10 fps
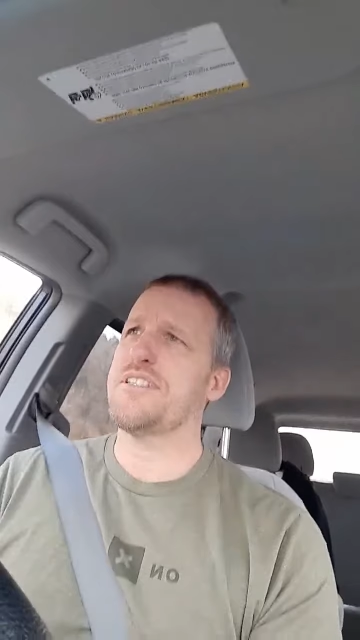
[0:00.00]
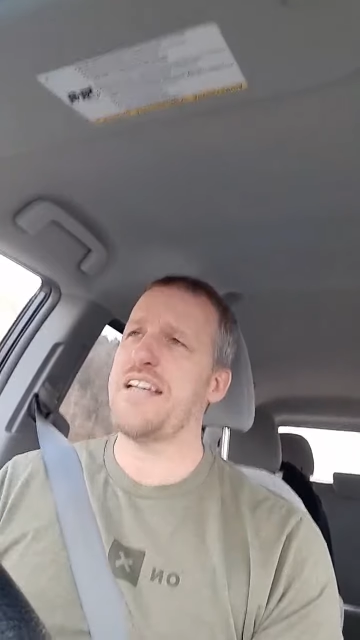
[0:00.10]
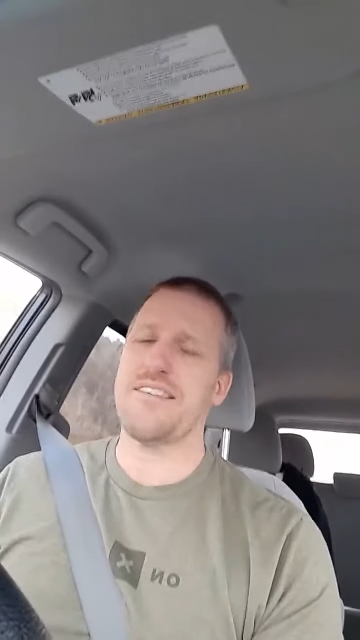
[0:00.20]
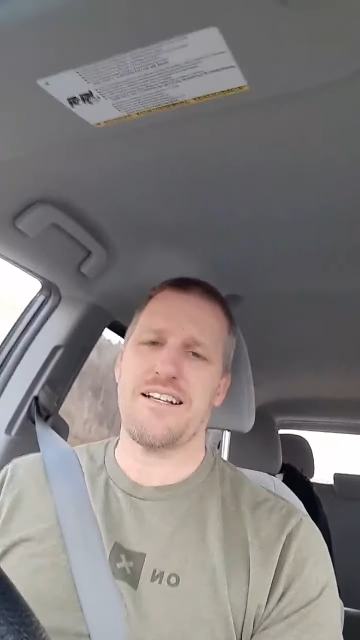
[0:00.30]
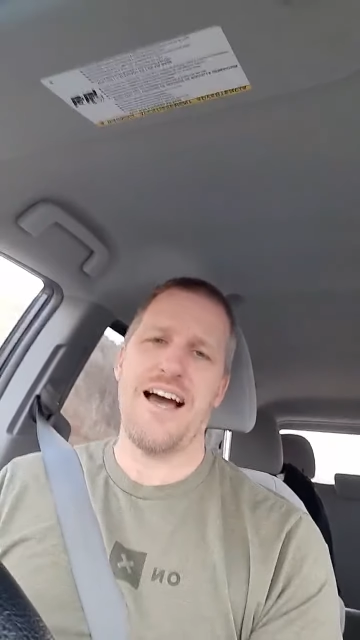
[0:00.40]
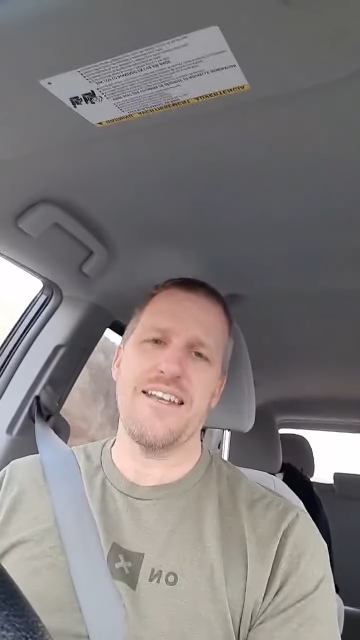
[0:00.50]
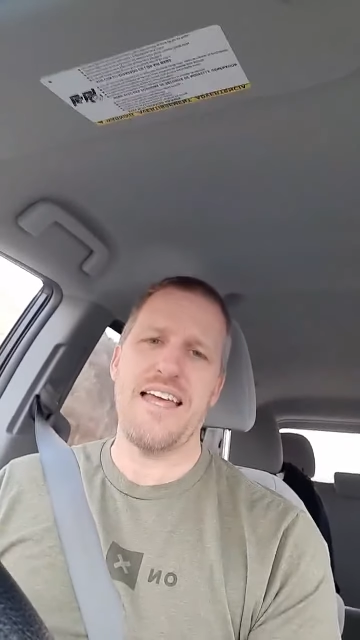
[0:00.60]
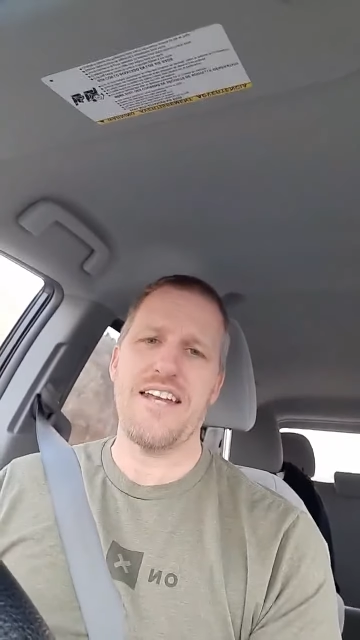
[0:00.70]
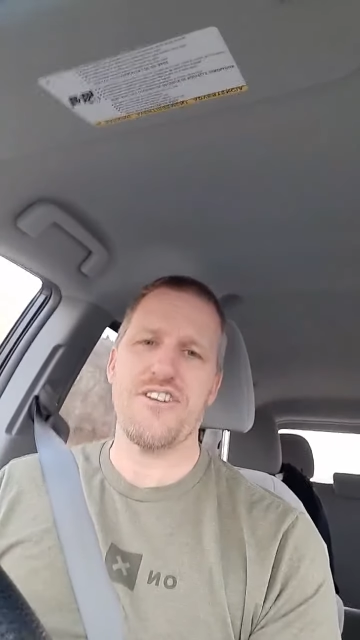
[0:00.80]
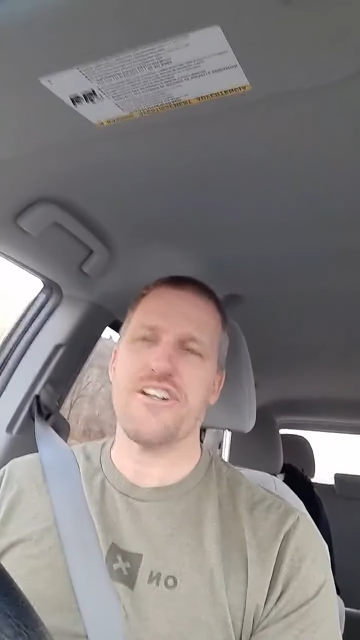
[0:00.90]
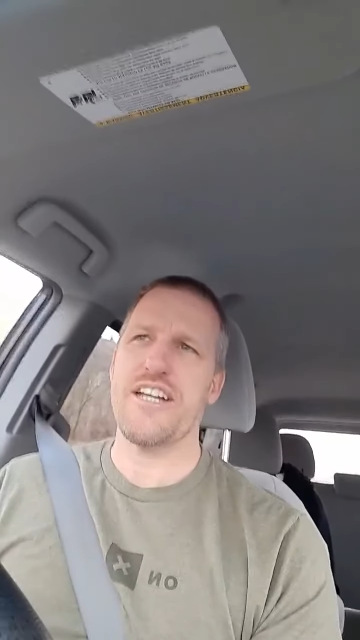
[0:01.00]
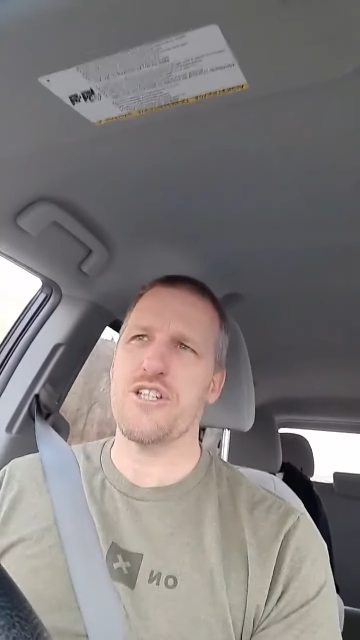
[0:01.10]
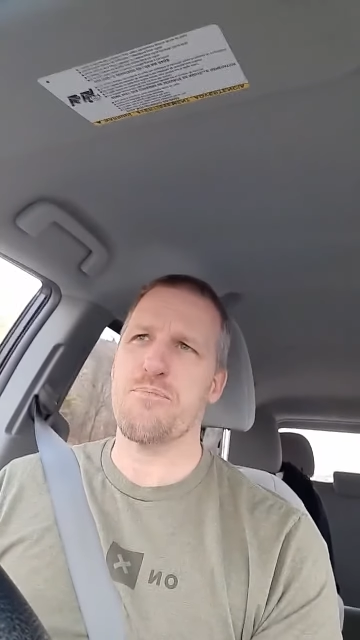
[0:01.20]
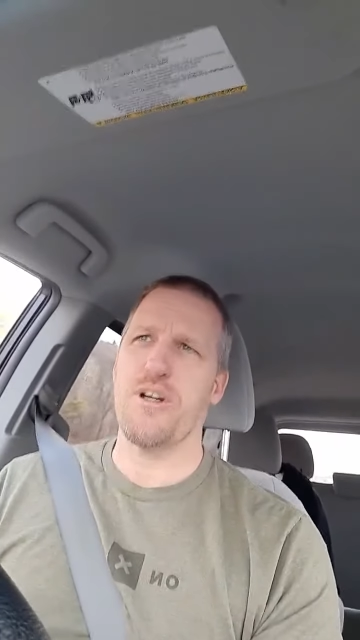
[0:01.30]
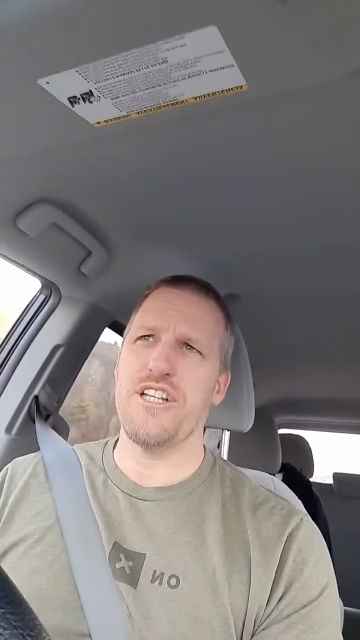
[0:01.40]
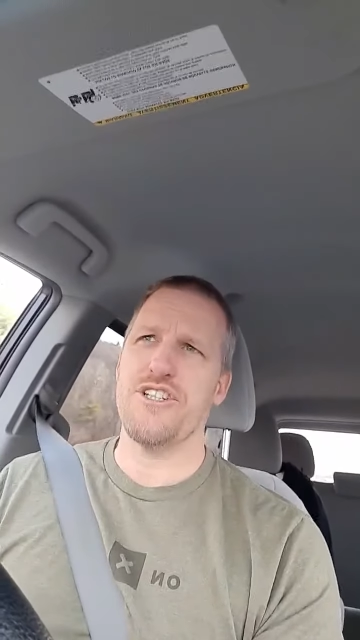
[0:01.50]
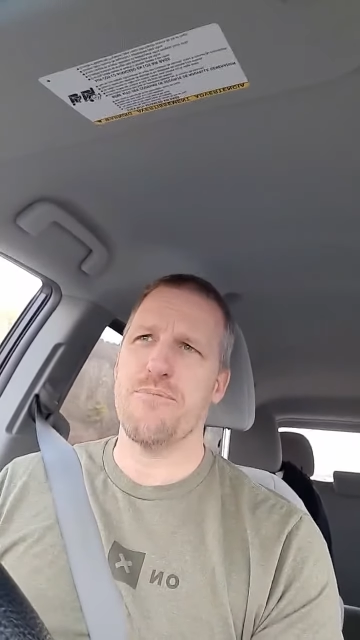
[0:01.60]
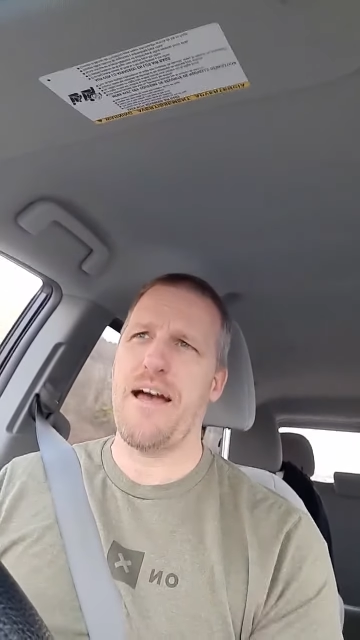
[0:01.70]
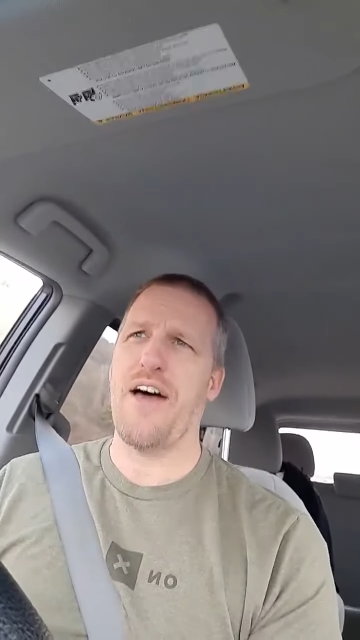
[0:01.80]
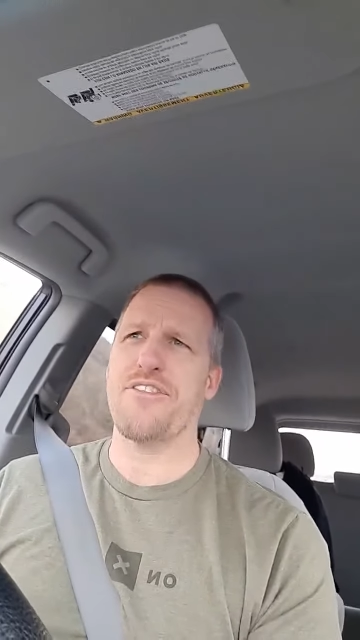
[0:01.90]
take the cotton out of your ears, put it in your
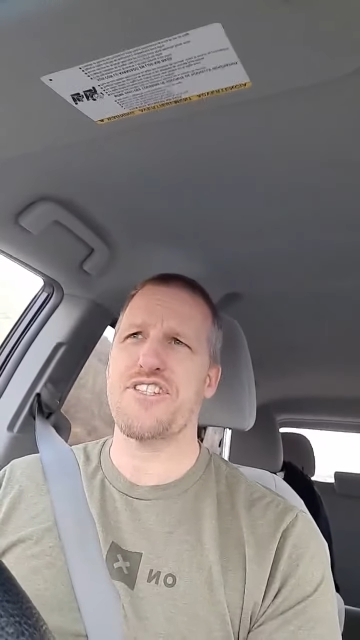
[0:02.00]
mouth,